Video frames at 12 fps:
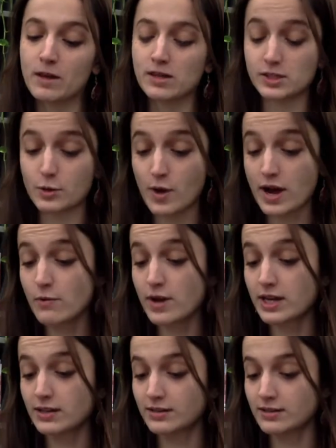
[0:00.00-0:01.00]
So I
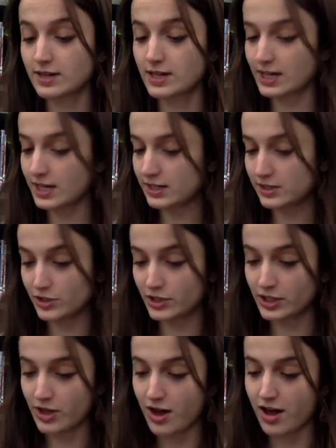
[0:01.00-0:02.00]
went, and I stood in
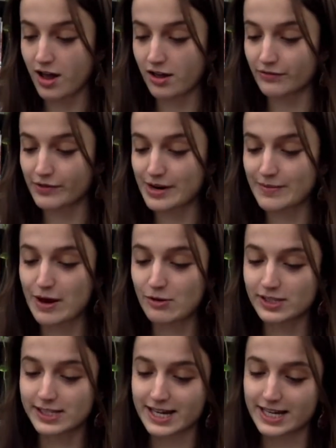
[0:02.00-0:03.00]
the hall for about a
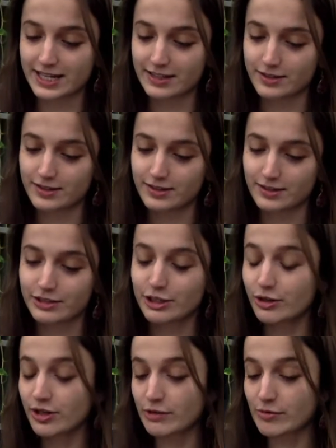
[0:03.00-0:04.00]
second
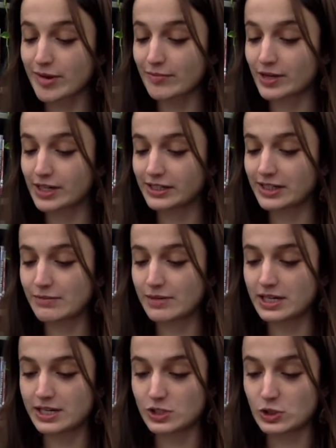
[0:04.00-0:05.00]
until I remembered the
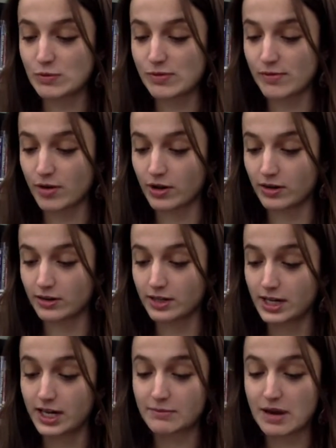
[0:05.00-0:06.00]
mini Super Ball
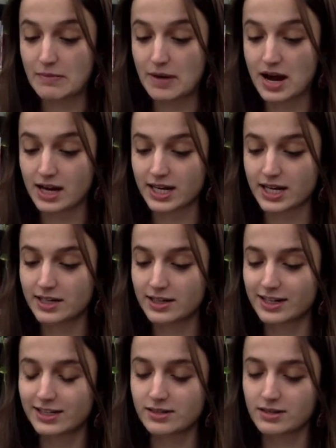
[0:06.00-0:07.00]
in my pocket
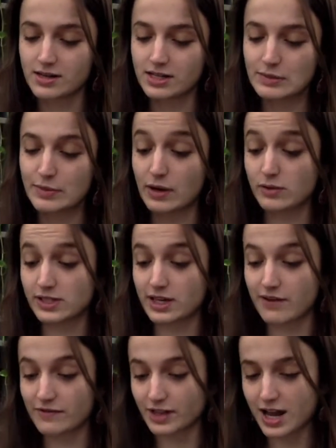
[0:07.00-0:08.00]
and started to bounce it
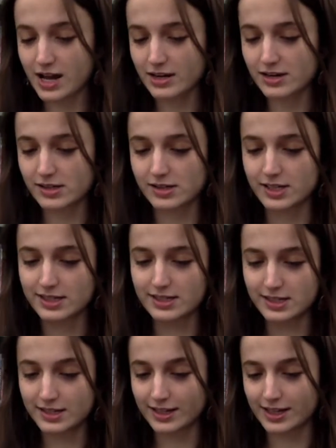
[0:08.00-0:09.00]
off the lockers and
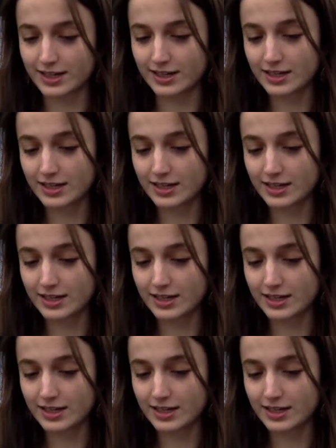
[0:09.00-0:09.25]
ceiling.